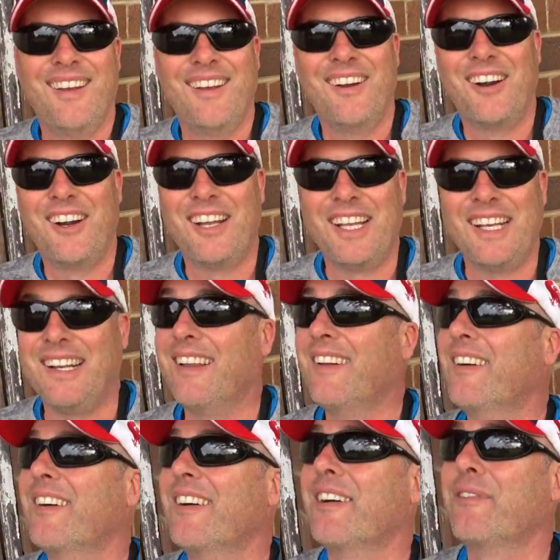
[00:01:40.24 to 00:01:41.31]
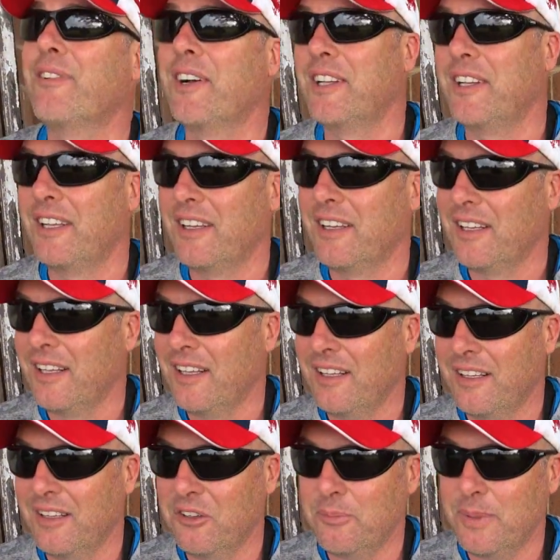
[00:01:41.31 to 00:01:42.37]
Alright, I'll find a
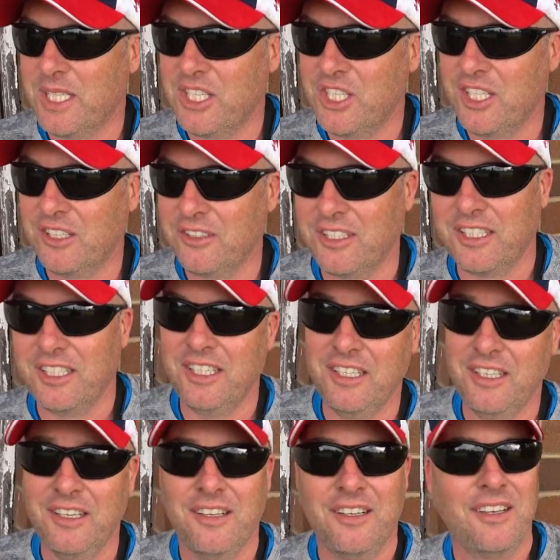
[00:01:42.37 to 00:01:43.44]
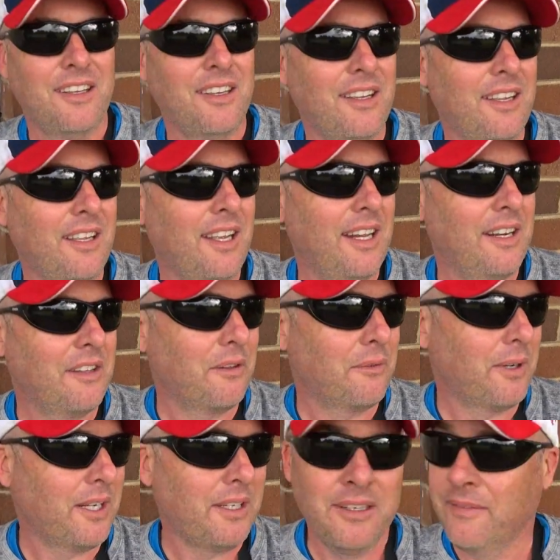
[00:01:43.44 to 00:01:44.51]
little bit of shelter here out of the
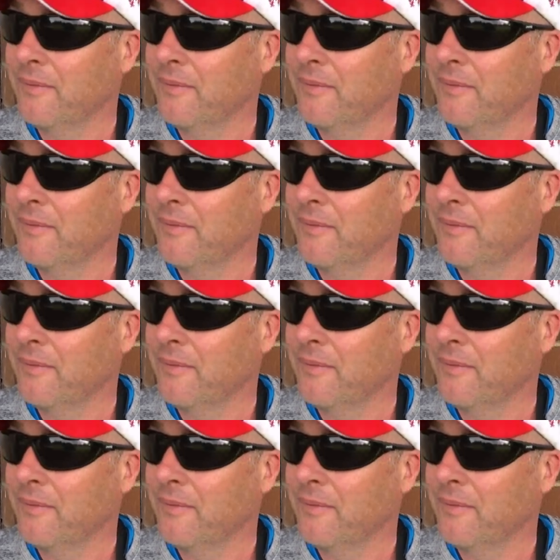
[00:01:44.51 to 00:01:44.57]
rain,